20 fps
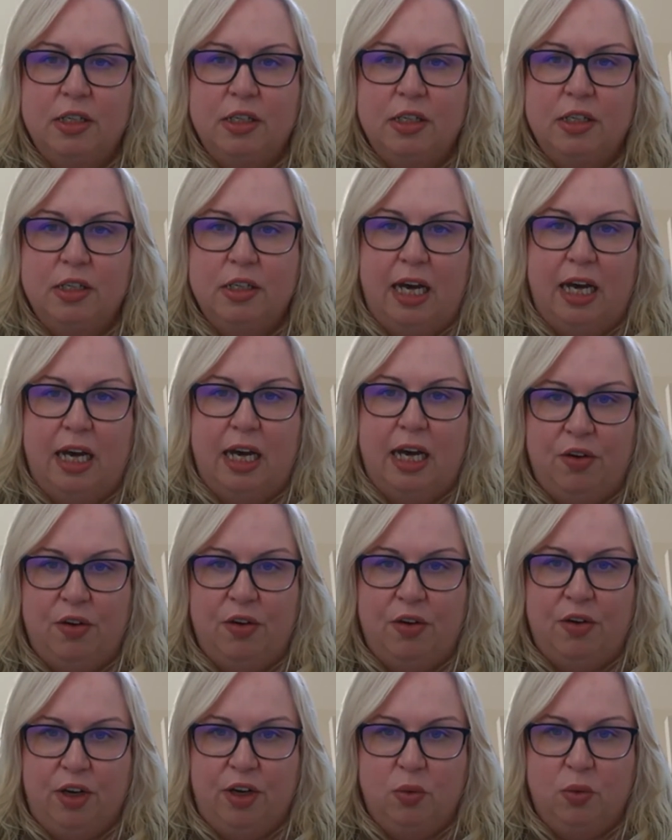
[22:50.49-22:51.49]

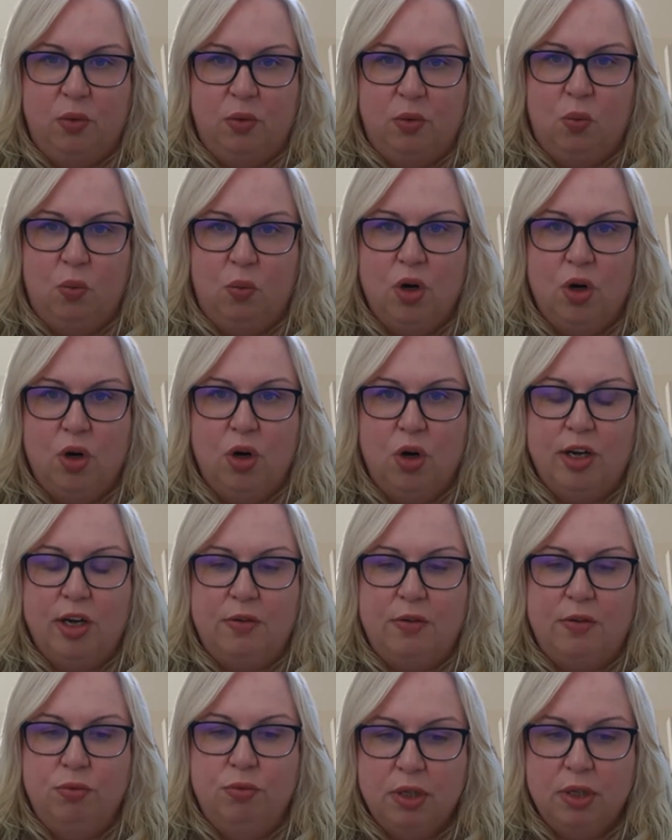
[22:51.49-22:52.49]
However, what
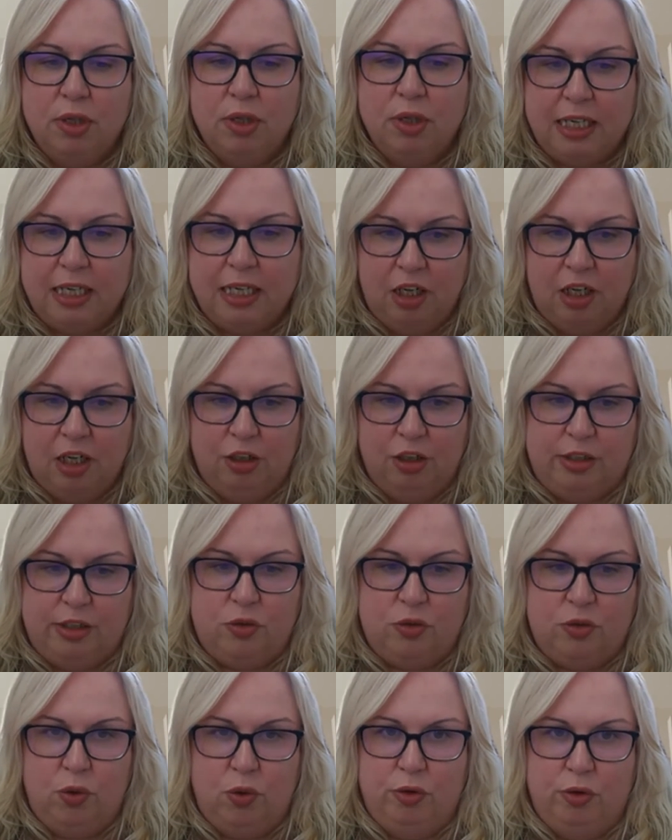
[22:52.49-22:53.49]
I
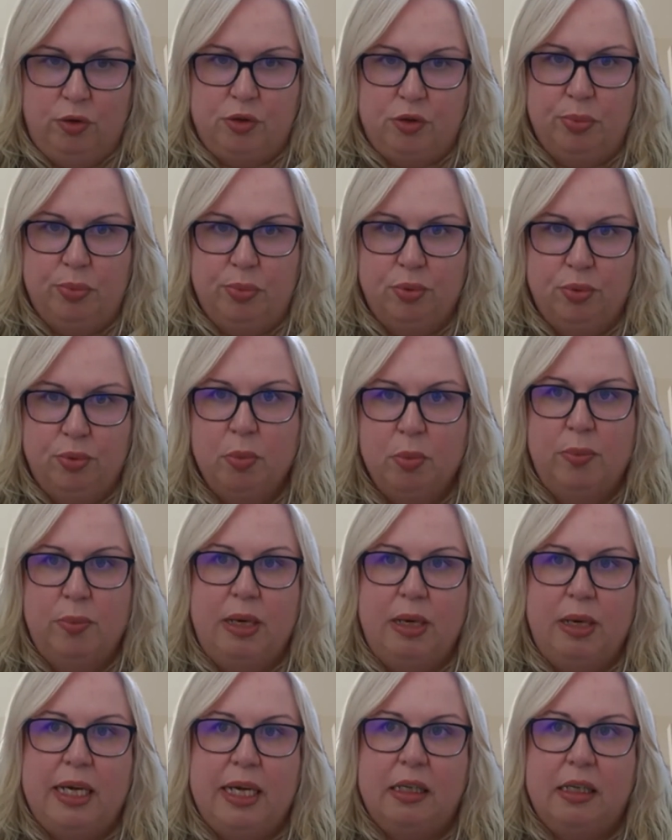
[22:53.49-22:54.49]
realised was
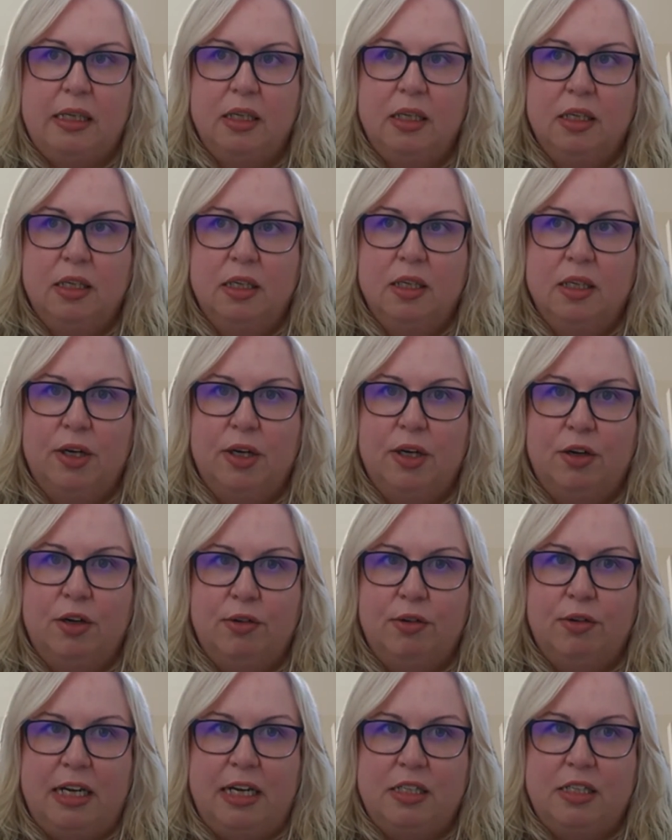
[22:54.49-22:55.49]
probably my
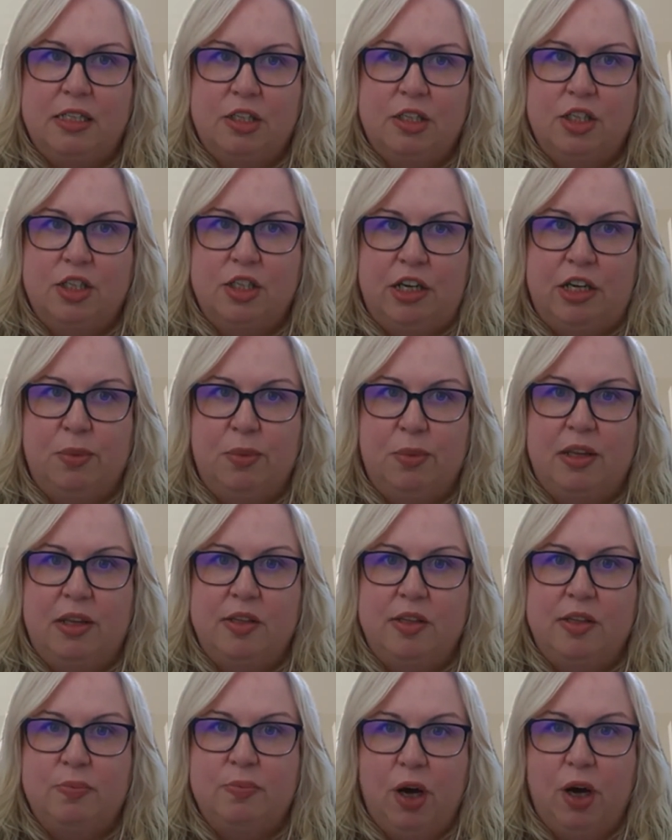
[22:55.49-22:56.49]
greatest achievement
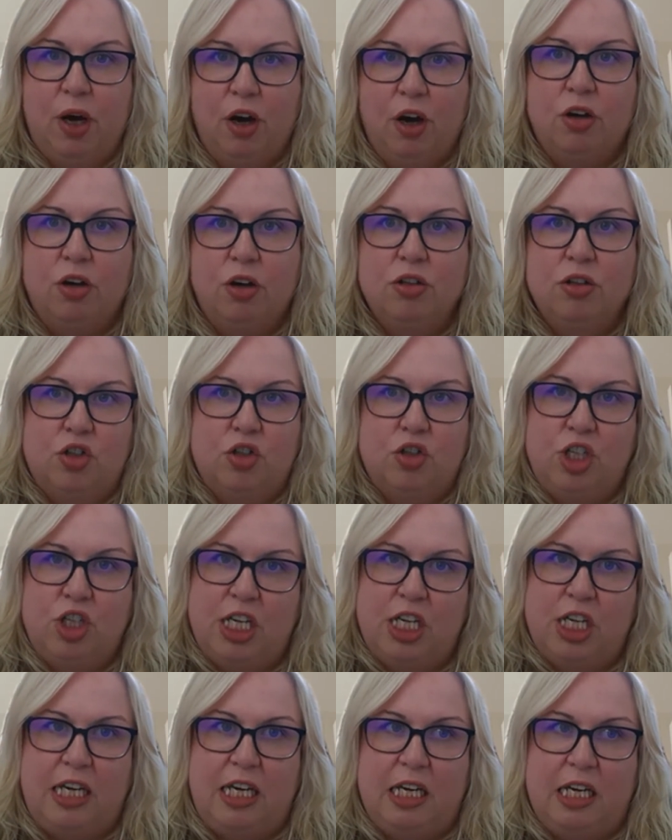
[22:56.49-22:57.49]
in this past
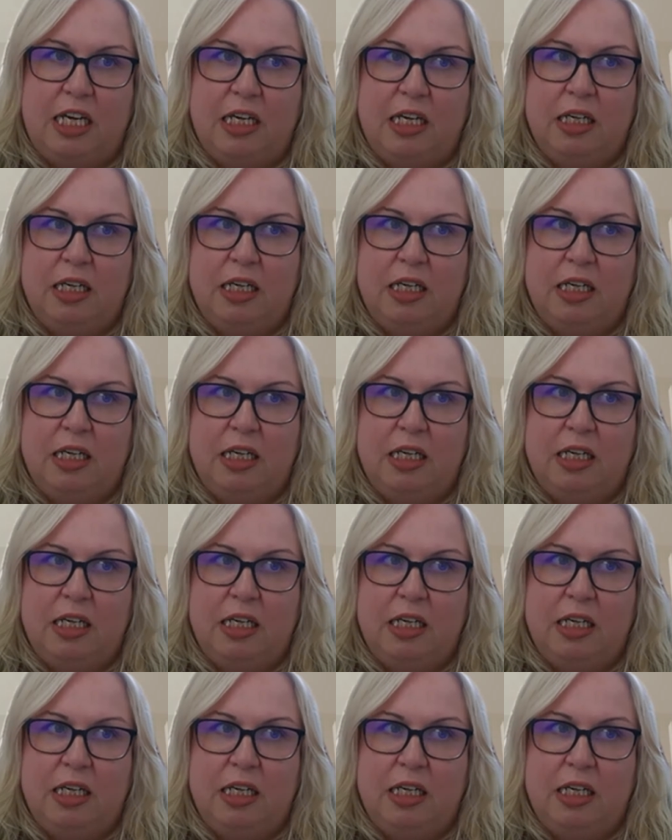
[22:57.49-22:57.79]
year